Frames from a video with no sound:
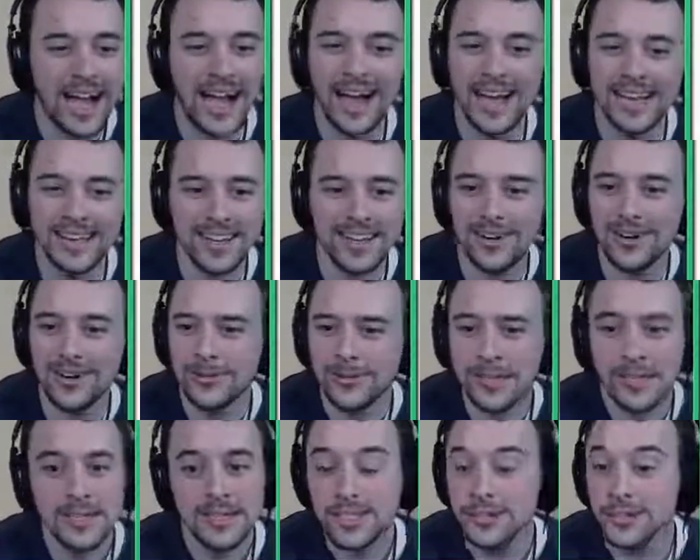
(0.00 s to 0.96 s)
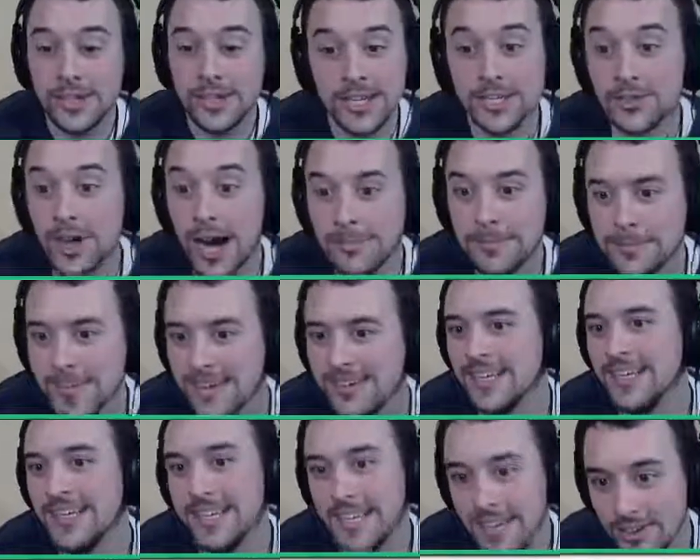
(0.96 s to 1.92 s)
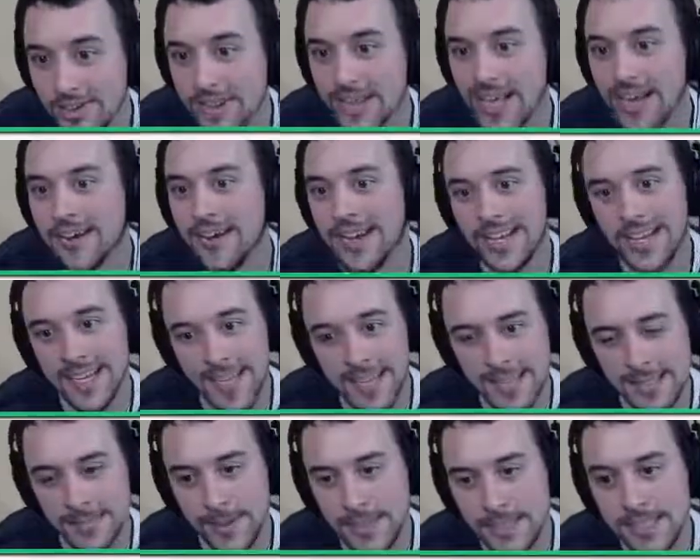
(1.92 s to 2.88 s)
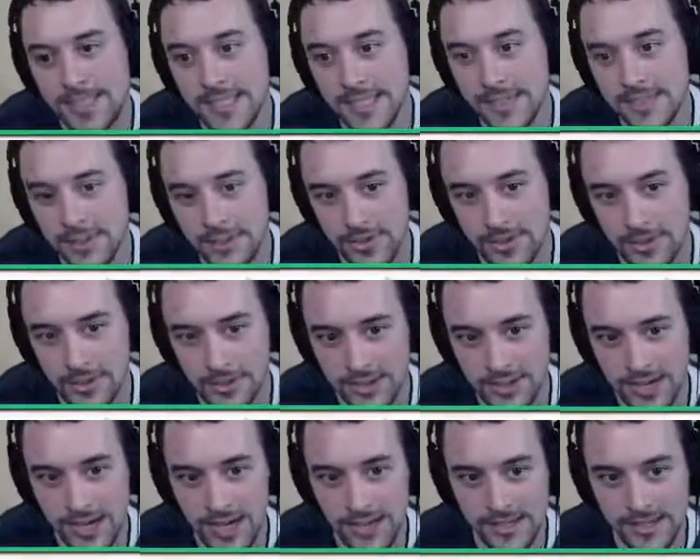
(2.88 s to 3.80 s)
No. He could have dropped down and needled there, and it hits Peach and gives her another shot.